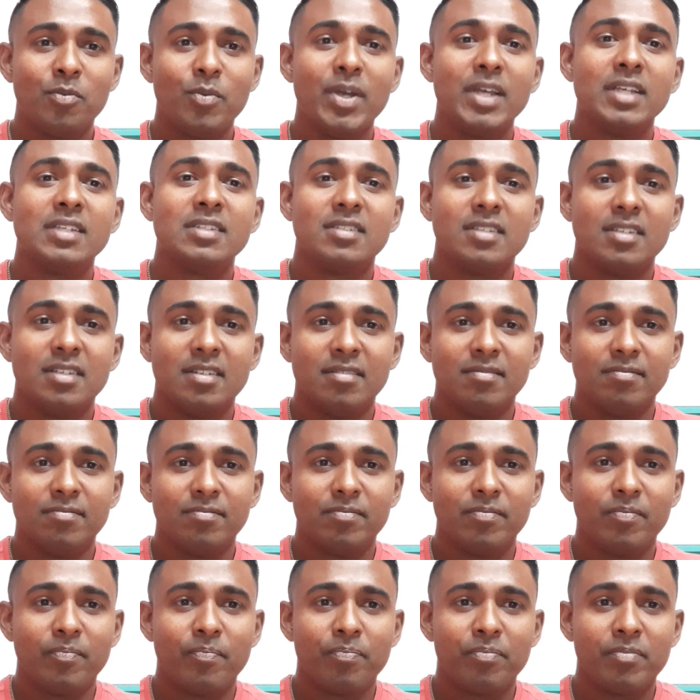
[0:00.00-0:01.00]
wasted.
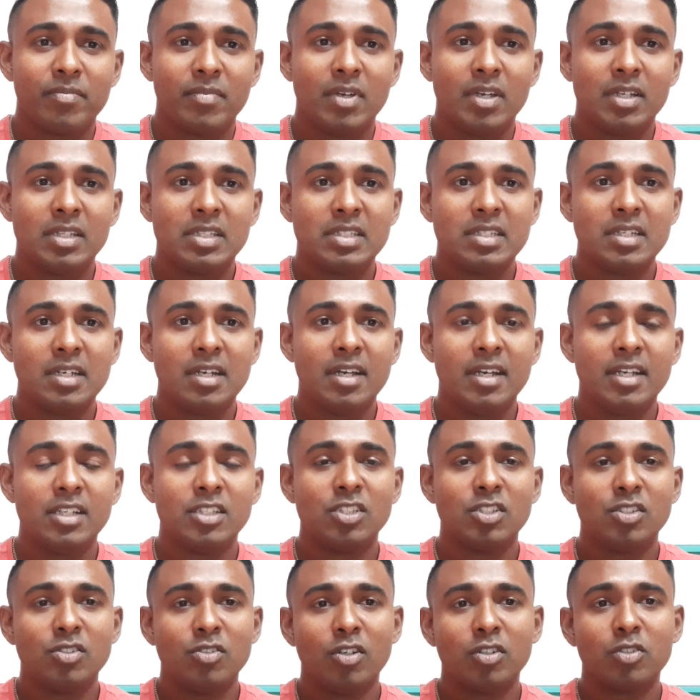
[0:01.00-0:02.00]
It's
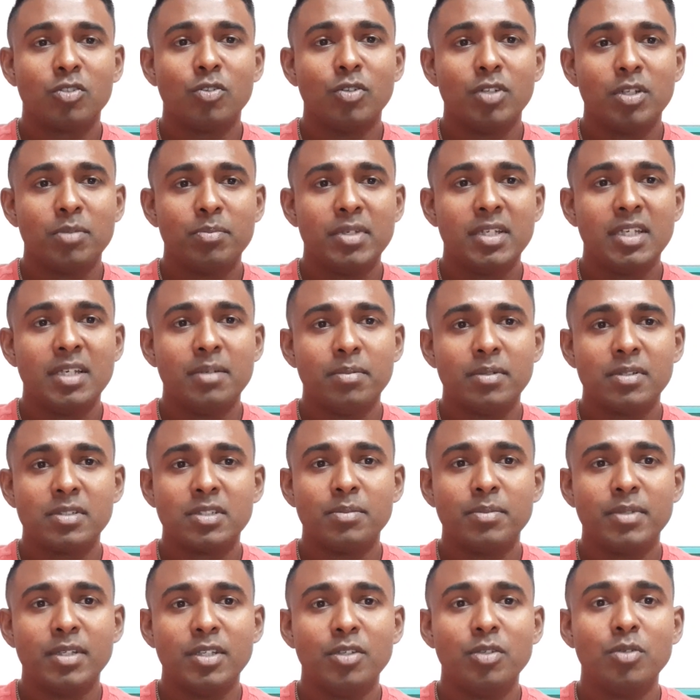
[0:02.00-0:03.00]
not going to be able
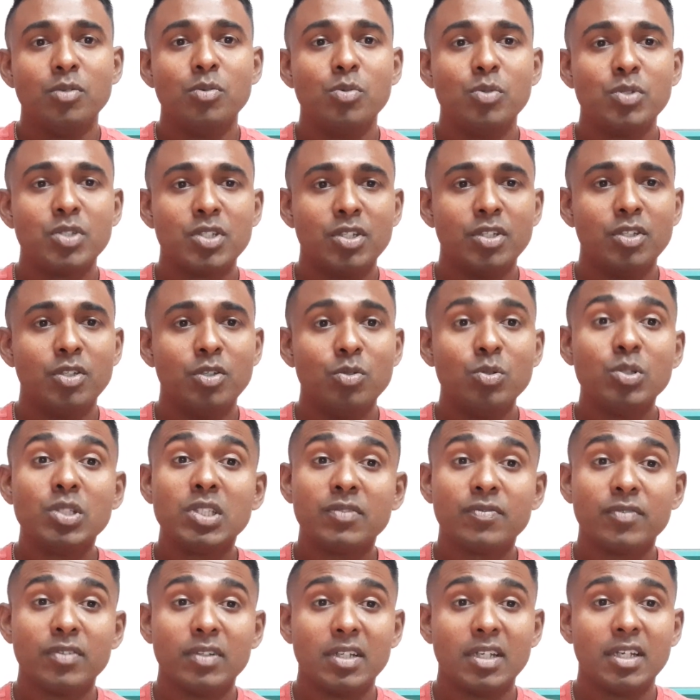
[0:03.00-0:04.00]
to be used
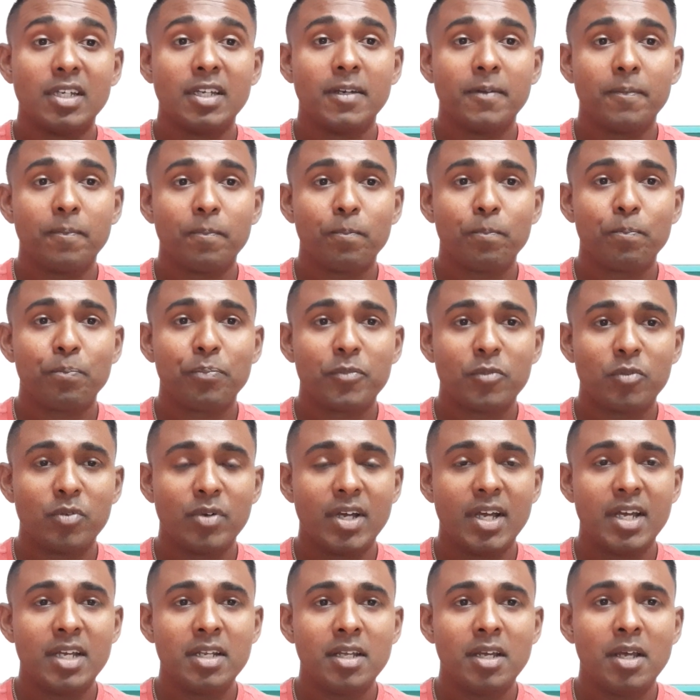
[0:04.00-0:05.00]
usefully,
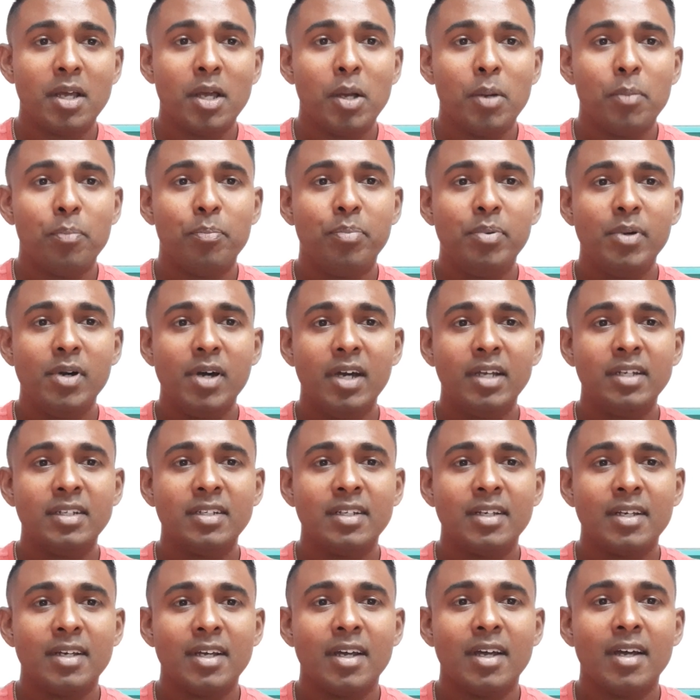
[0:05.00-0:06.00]
right?
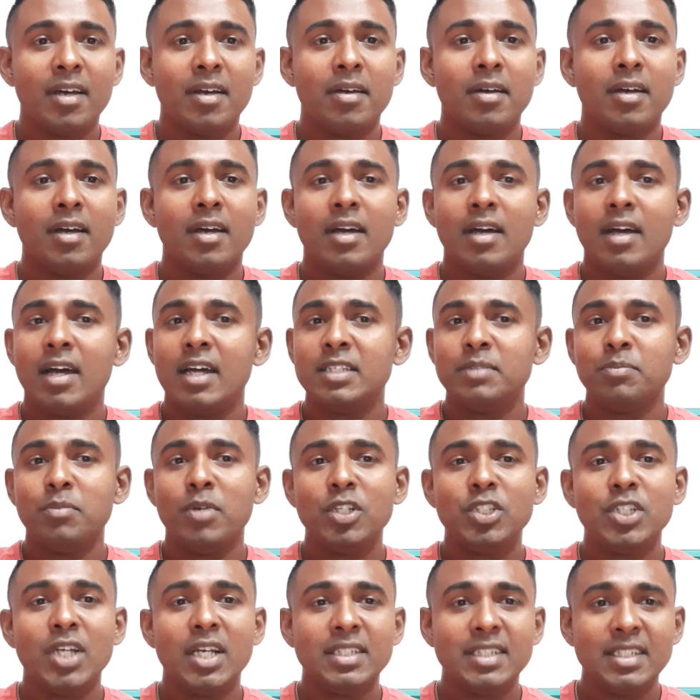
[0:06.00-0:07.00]
But as
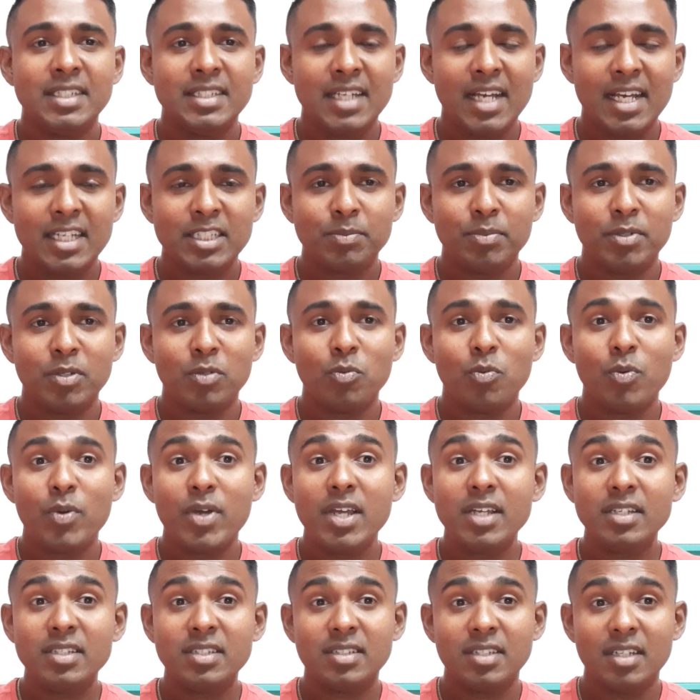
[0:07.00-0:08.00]
much as it has been
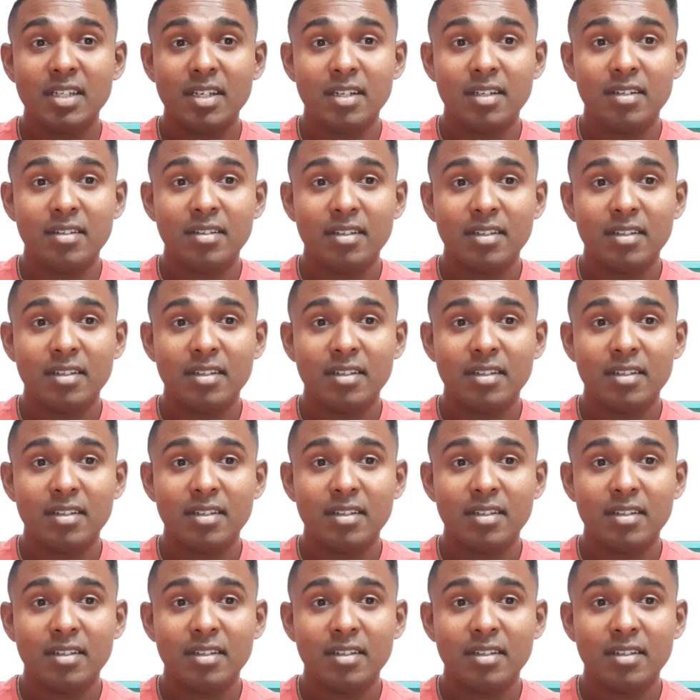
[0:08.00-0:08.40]
wasted,